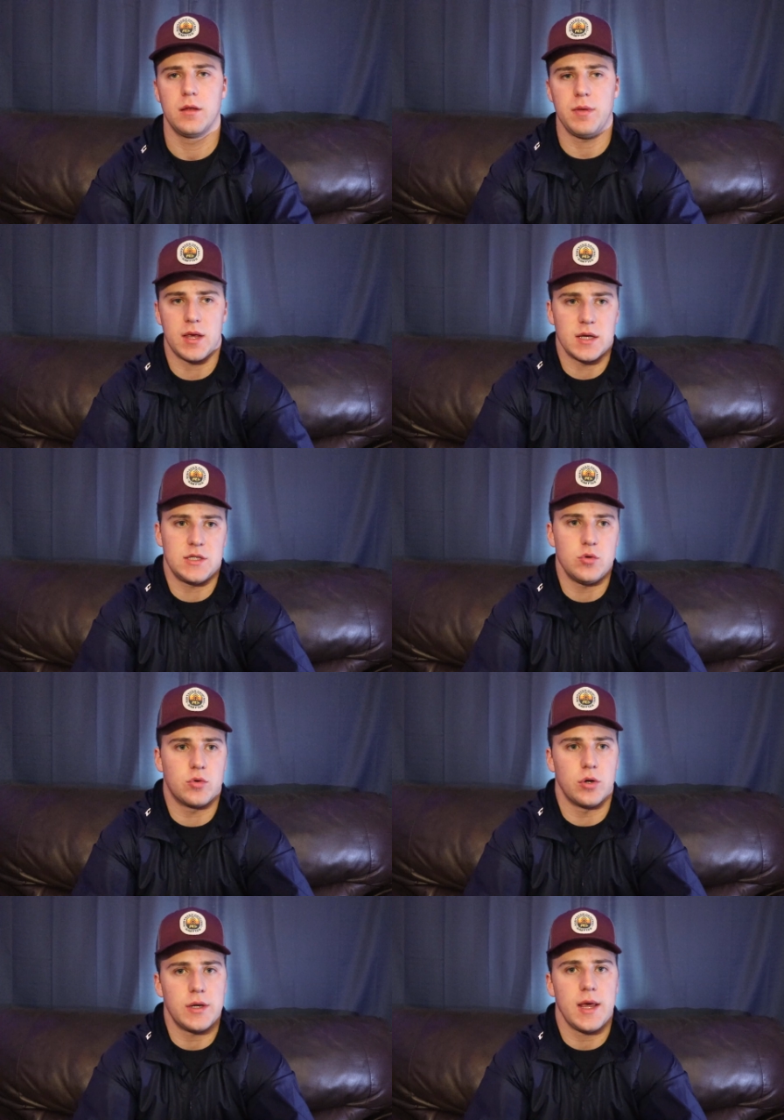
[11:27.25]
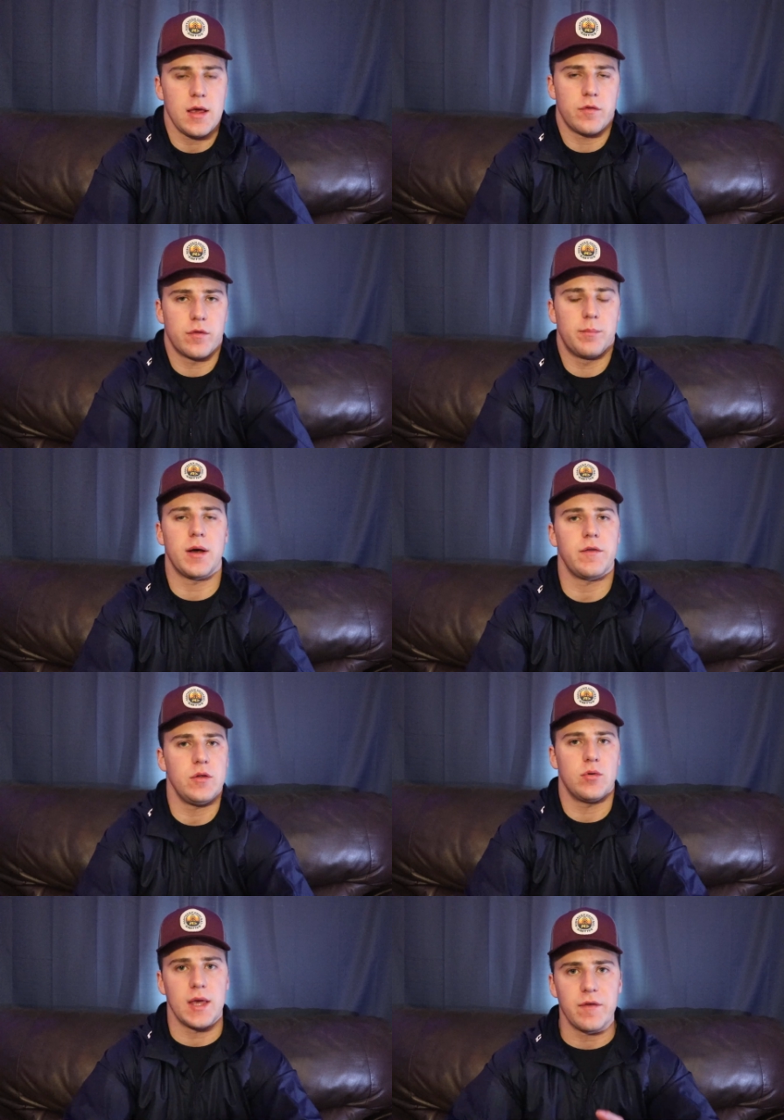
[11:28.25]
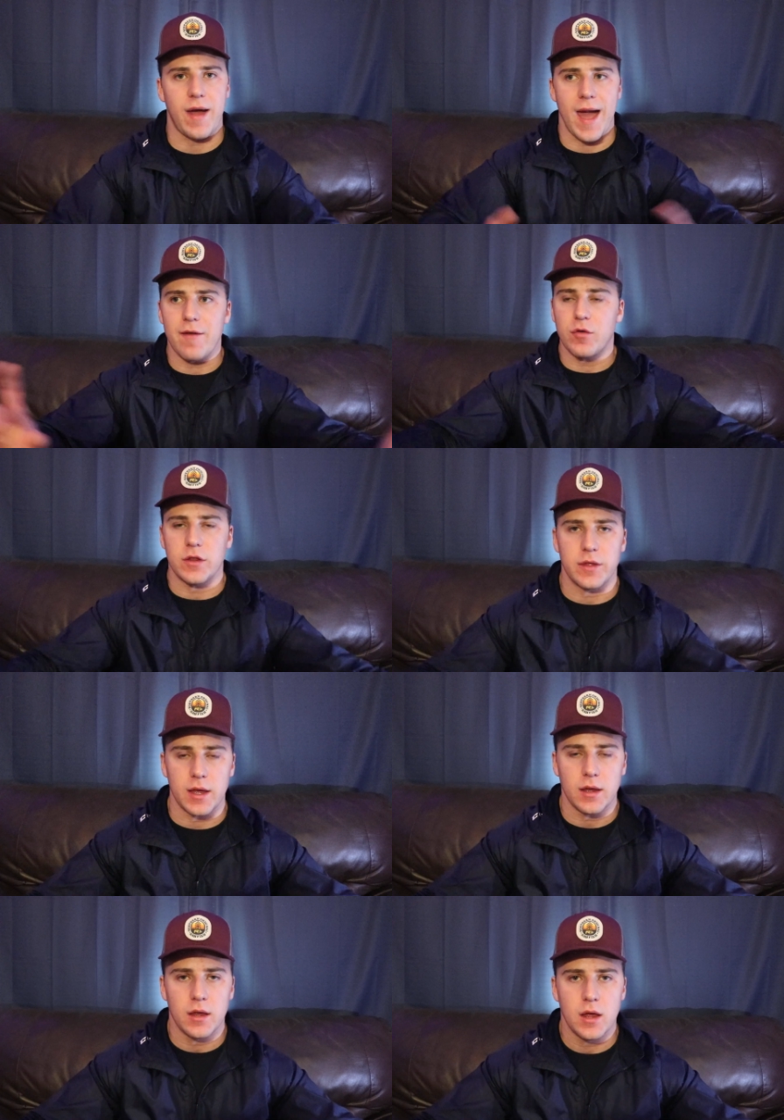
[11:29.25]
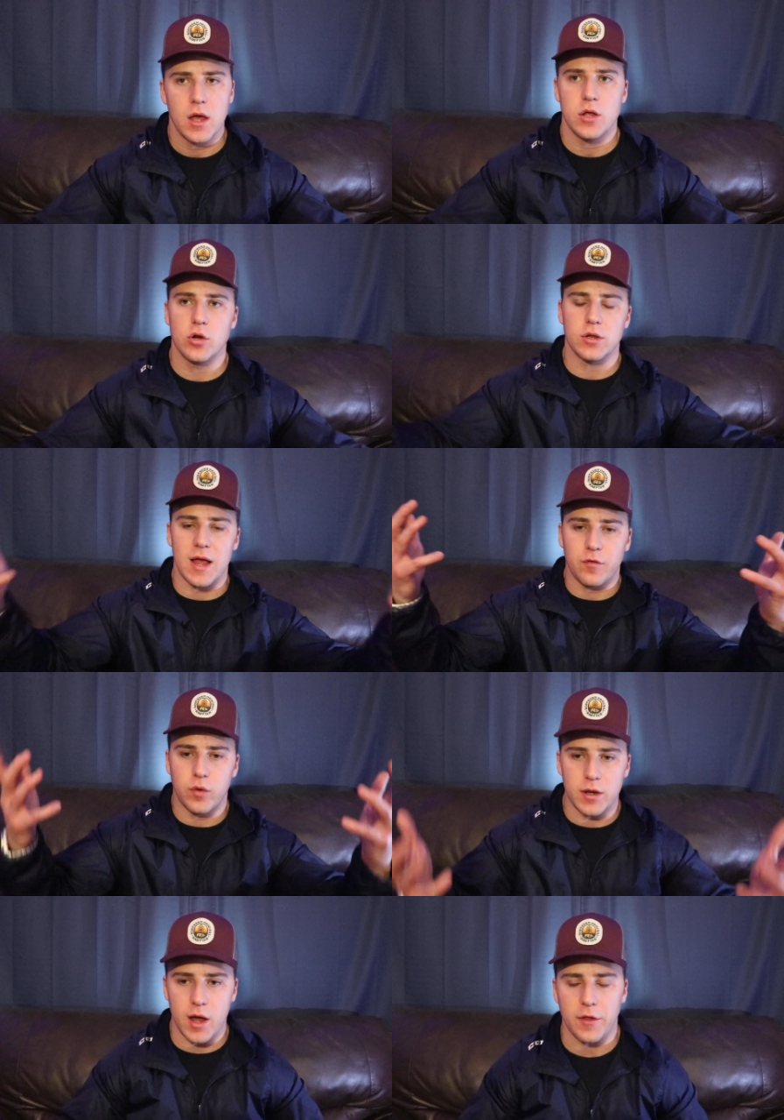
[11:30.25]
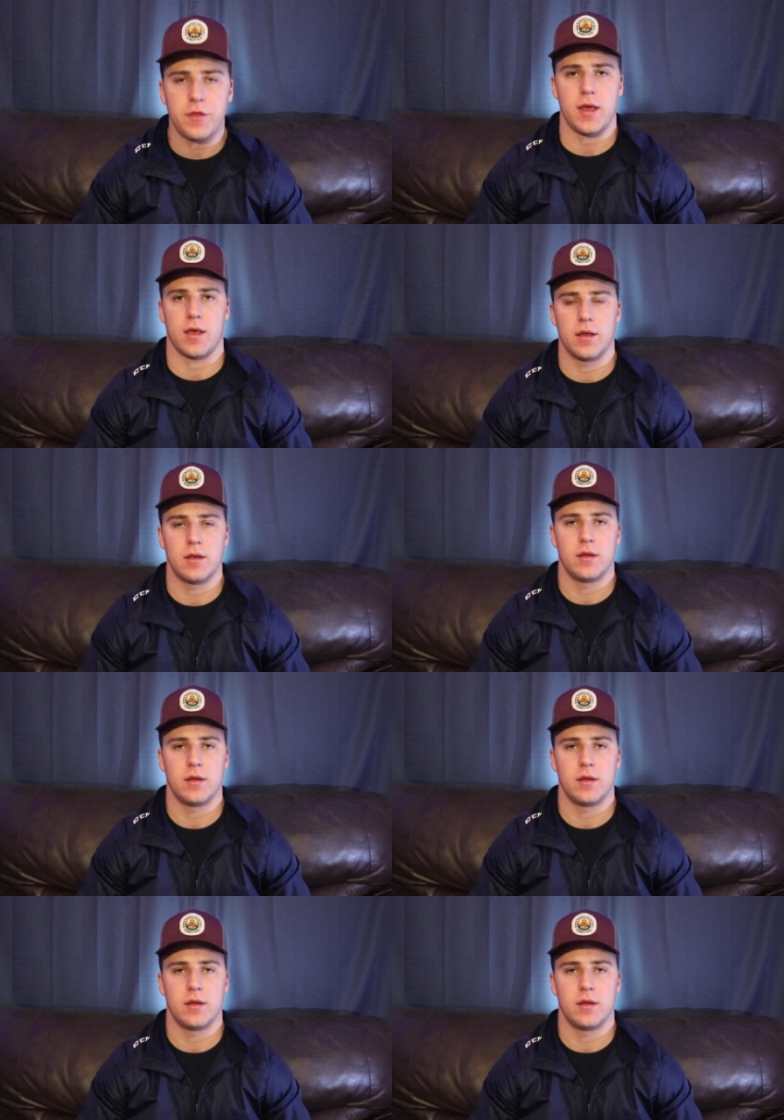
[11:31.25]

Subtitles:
Because you could give. But if you give everything, you're left with nothing.